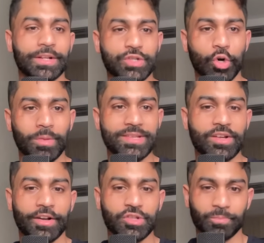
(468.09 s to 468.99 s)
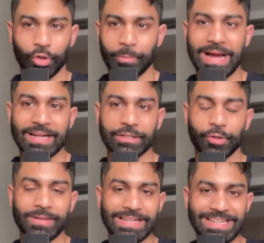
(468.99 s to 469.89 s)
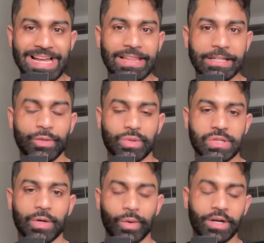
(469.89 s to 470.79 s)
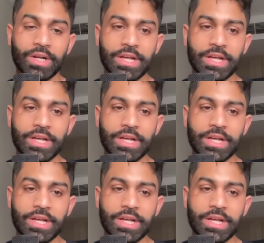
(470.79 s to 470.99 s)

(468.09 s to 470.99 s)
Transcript: Adobe starting to pull back a little bit. Eli Lilly was lower.